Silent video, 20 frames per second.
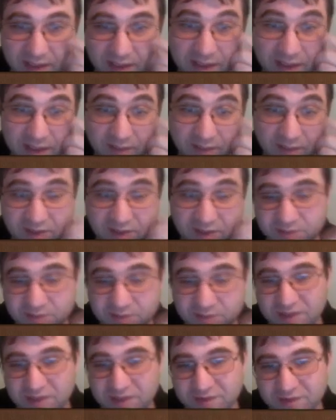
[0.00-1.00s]
and then we just
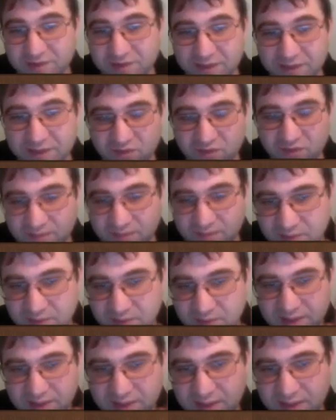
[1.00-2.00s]
basically have to remember
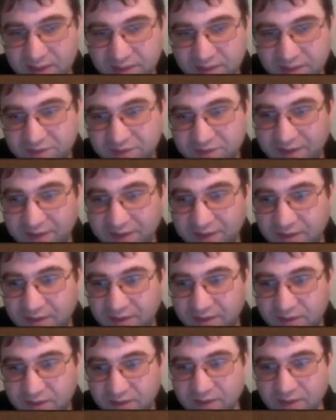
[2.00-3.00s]
to hit in the center
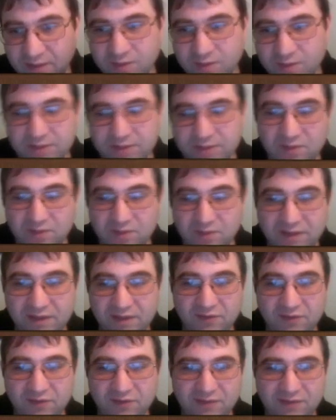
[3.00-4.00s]
with the move
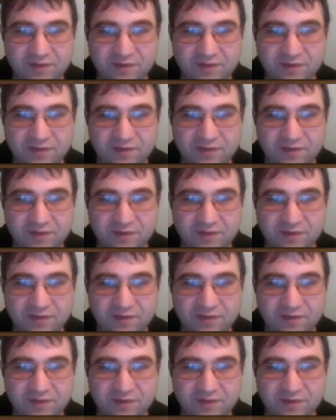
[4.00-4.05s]
E5.